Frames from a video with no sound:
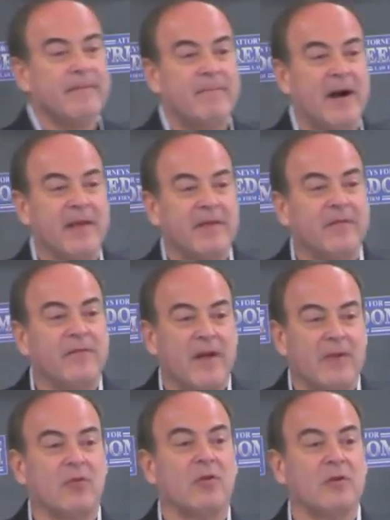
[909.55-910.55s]
by the
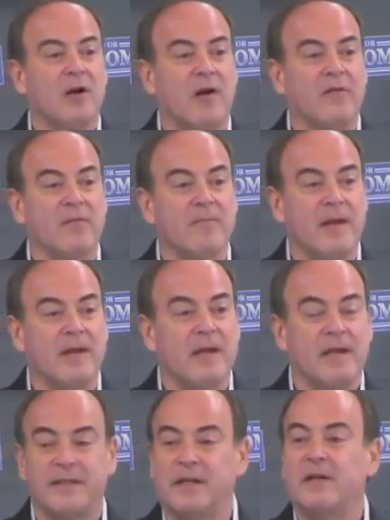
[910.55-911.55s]
federal
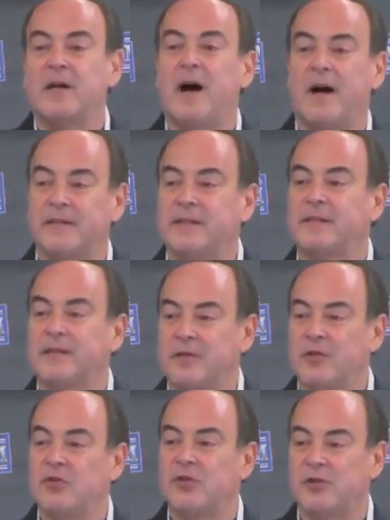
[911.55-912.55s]
government is
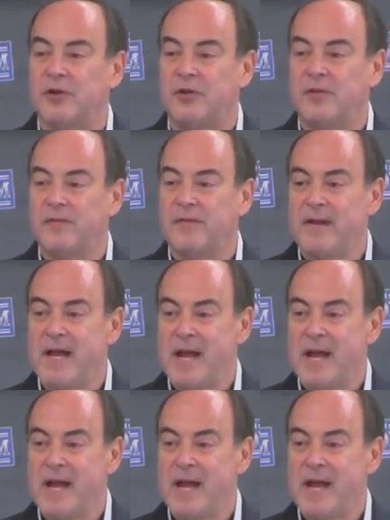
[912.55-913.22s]
unconstitutional,